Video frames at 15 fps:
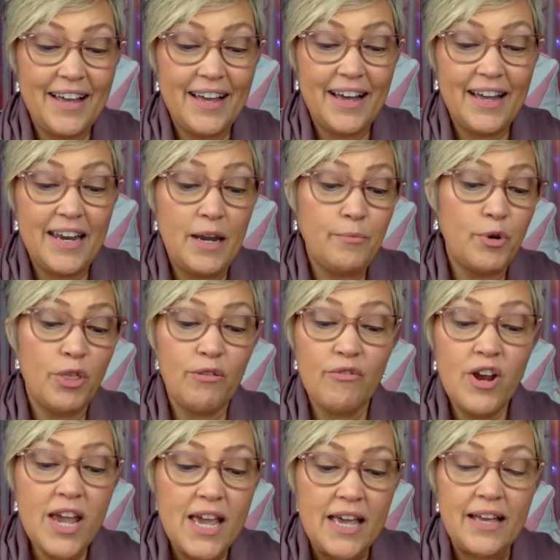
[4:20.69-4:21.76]
And number
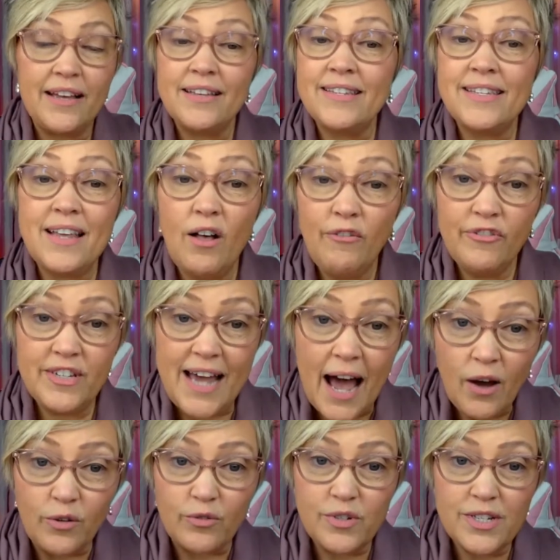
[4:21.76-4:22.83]
3,
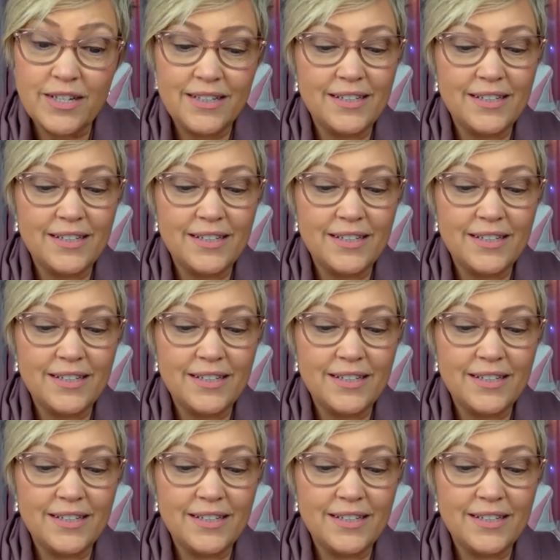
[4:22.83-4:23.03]
self-doubt.